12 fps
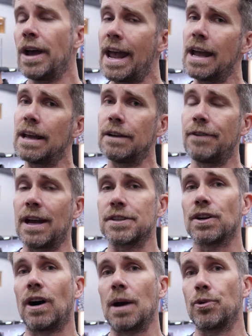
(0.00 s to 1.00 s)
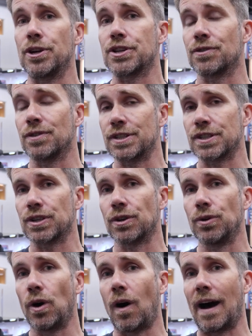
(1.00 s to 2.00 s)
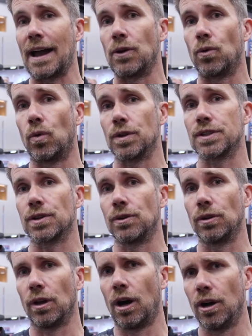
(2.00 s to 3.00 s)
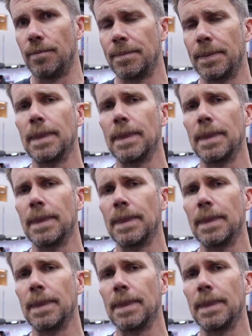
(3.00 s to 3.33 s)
and if our tyre pressure is too high or too low.